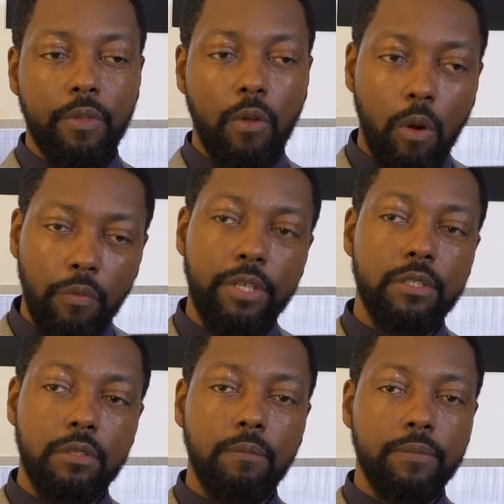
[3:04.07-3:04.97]
all
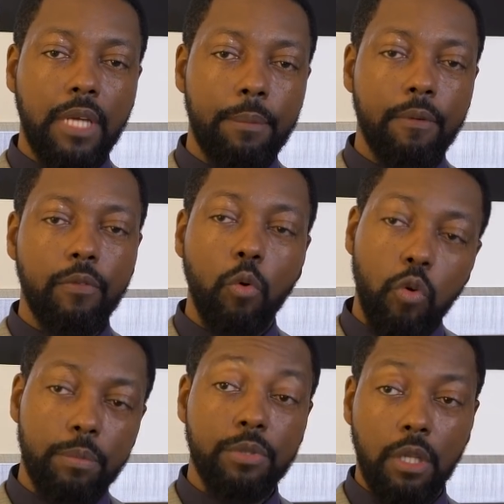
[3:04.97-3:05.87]
these type of
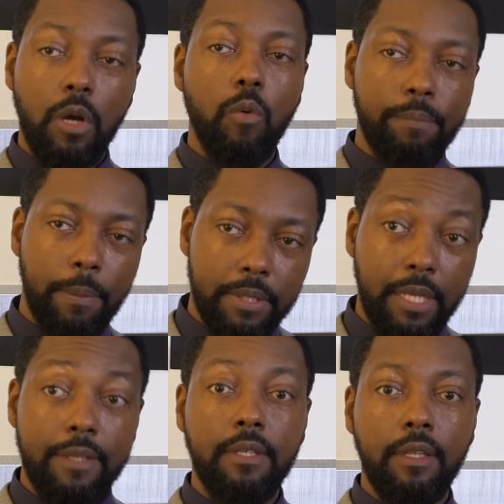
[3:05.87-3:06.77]
orbs glow when people say
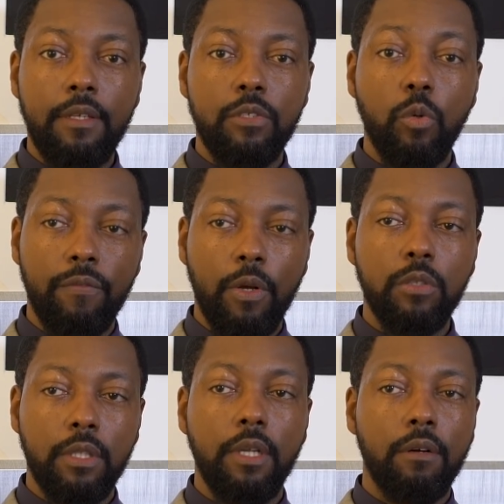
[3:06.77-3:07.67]
they see these
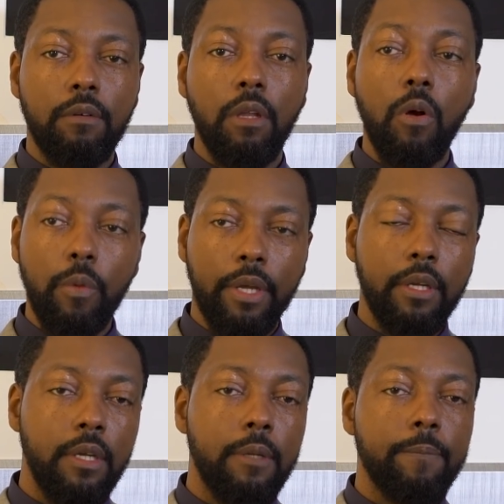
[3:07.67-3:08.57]
UFOs and they're glowing.
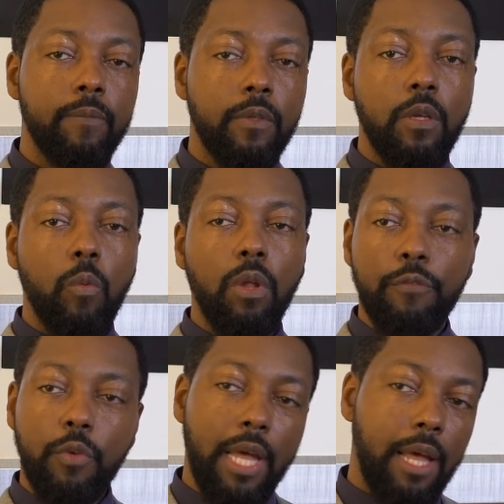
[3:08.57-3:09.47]
Well,
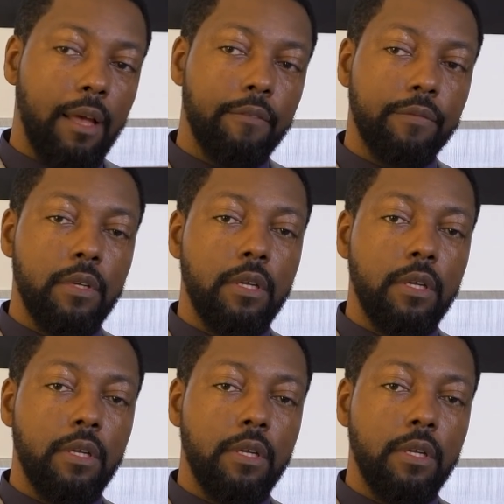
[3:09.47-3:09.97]
if you have